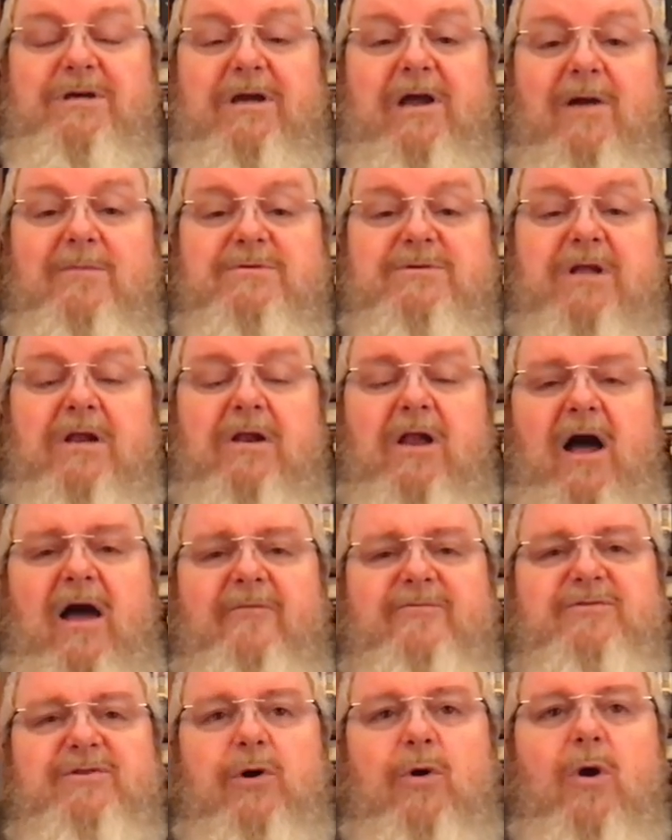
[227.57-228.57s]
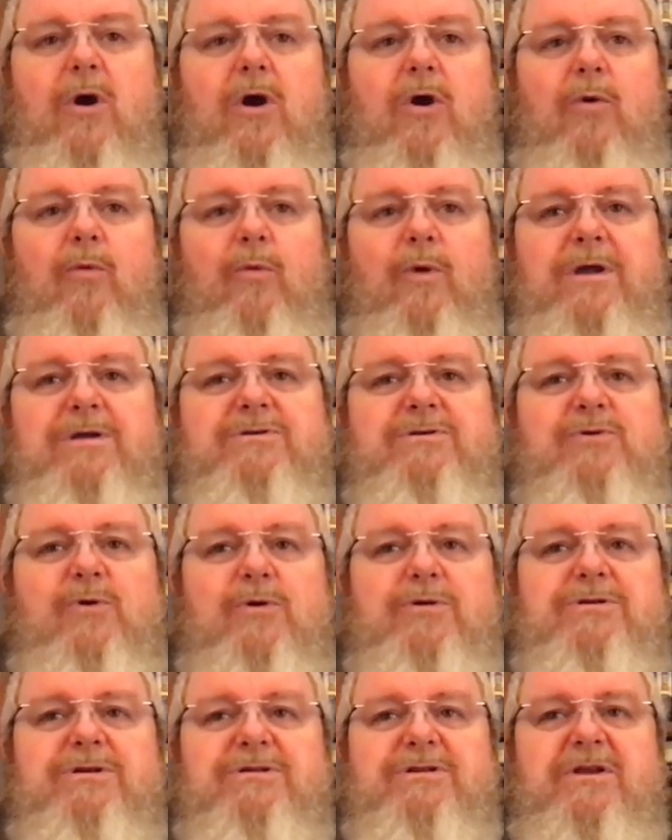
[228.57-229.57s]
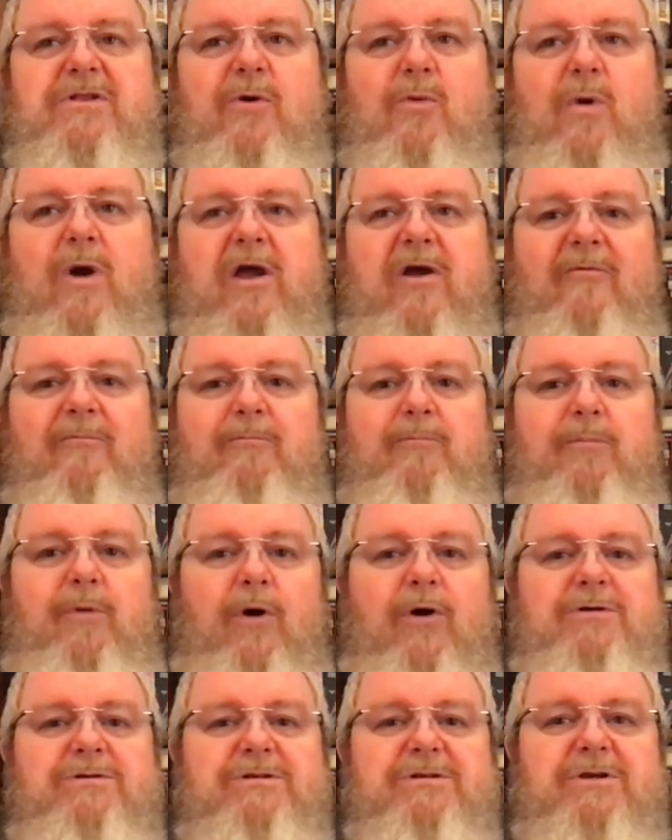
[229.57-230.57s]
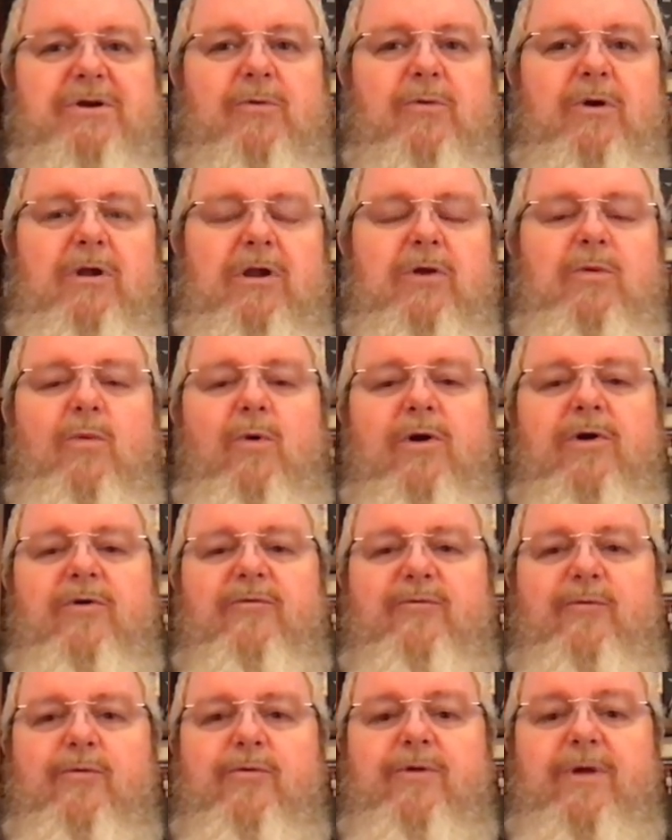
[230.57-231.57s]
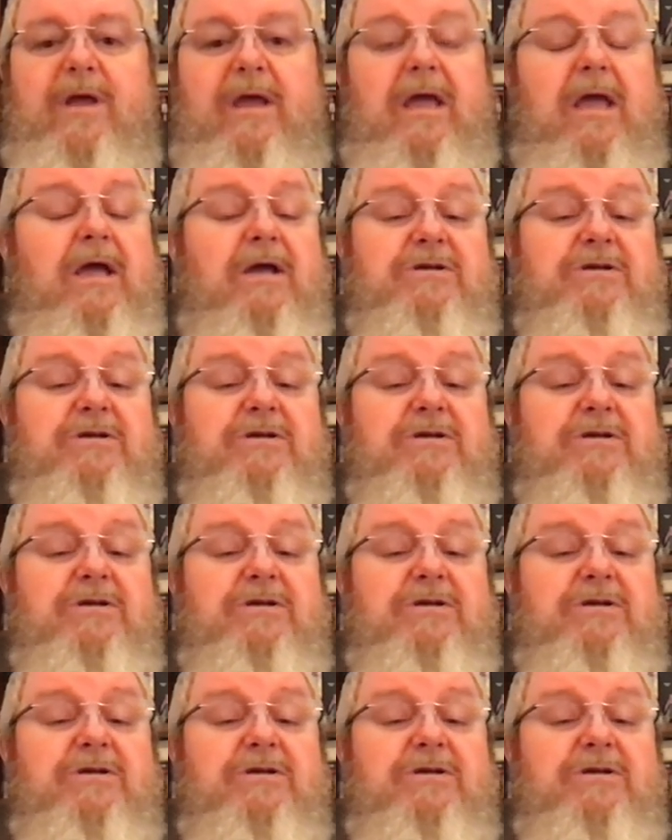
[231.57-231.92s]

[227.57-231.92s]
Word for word: It comes to life. So resources in the way of books is a really wonderful thing.